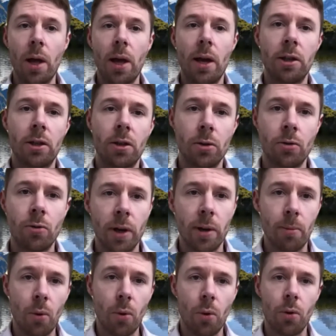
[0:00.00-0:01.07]
and so it's really
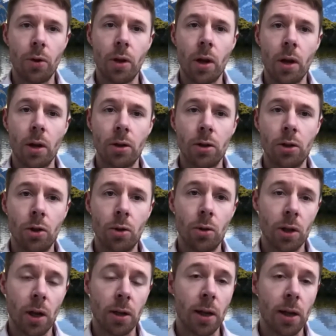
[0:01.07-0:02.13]
important that students,
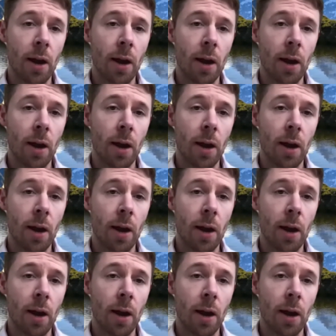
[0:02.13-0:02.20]
I think,